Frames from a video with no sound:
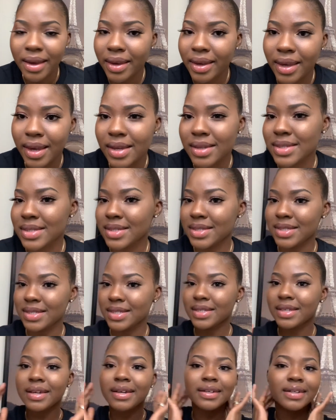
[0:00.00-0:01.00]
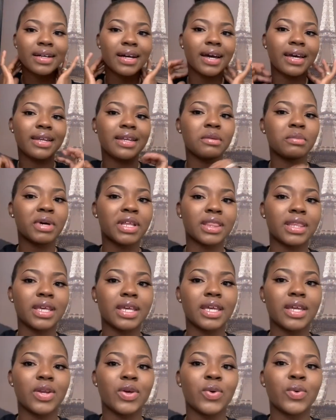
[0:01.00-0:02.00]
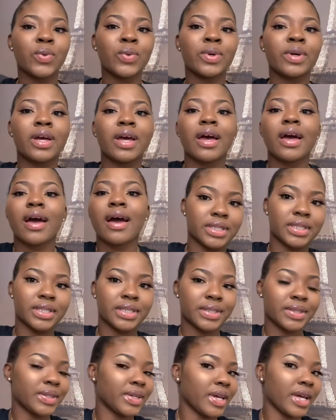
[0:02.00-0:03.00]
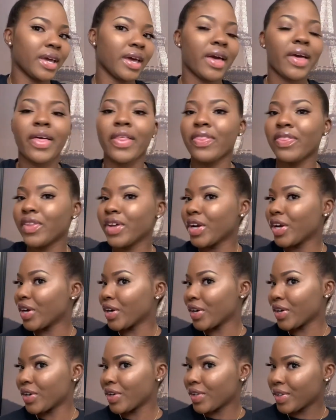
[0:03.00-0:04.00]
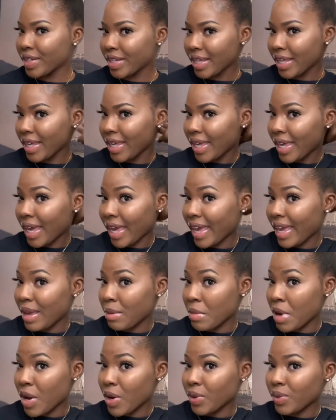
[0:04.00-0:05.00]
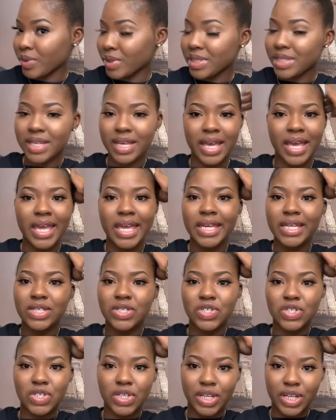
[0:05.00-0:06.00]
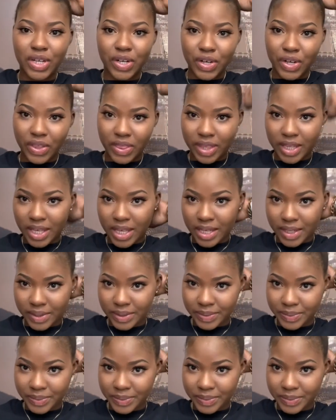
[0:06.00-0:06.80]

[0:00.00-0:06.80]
yes, I did my thing, you know. The girl came out, she did her thing.